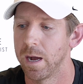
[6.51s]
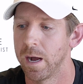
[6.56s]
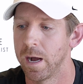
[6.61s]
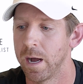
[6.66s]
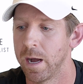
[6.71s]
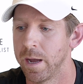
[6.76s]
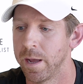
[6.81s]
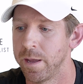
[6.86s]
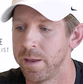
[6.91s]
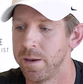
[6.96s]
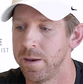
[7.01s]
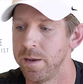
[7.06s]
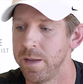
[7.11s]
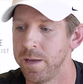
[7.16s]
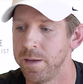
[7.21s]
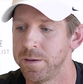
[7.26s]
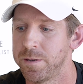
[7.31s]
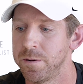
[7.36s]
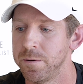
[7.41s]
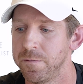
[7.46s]
I
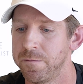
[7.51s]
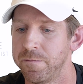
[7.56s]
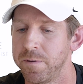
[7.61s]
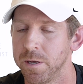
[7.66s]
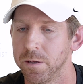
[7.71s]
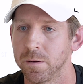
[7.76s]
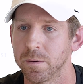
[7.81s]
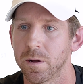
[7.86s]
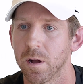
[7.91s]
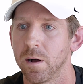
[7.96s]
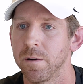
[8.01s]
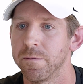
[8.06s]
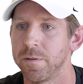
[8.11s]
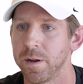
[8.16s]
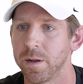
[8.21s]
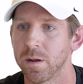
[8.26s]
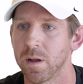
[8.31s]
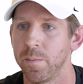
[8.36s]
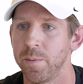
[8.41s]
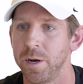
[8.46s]
need to feel
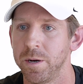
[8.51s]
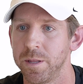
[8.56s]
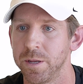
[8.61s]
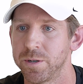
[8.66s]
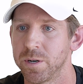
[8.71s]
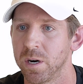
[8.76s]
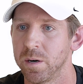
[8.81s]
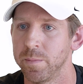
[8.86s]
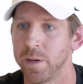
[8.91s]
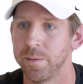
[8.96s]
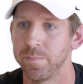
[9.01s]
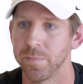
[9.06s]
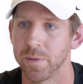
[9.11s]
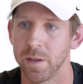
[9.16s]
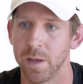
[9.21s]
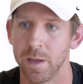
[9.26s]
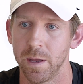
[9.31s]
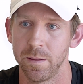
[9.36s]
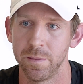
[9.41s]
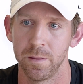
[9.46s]
confident coming into the tournament,
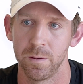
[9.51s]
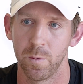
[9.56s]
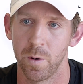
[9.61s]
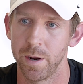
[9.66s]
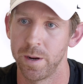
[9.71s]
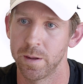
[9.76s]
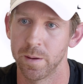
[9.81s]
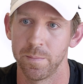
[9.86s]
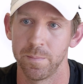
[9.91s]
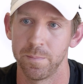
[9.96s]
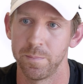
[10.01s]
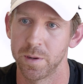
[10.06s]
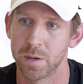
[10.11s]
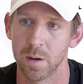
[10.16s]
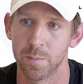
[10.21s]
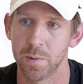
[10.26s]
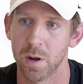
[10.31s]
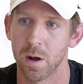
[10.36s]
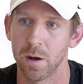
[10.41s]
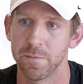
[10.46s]
and the way to get,
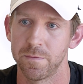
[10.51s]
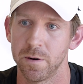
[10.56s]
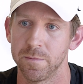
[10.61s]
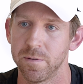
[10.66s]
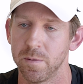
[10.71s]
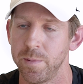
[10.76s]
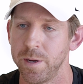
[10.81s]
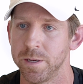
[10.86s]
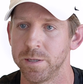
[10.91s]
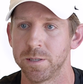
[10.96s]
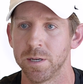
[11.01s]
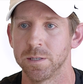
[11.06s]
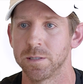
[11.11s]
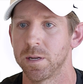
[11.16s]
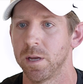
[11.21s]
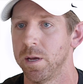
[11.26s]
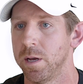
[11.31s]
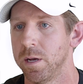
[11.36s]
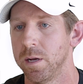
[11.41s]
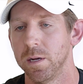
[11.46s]
become confident for me is
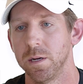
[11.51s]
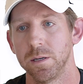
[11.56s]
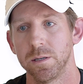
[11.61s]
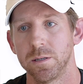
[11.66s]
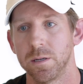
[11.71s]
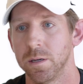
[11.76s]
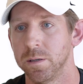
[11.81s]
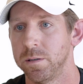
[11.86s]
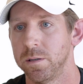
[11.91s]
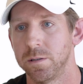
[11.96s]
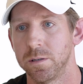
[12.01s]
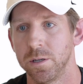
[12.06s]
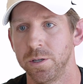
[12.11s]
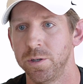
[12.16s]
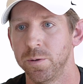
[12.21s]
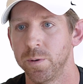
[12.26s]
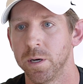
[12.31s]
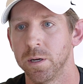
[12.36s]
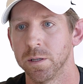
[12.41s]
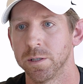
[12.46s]
just to, to
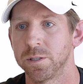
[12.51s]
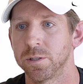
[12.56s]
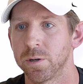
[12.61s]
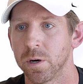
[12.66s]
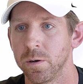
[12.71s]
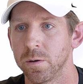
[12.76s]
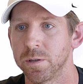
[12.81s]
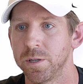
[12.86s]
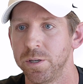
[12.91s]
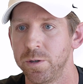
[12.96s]
drill a stroke, to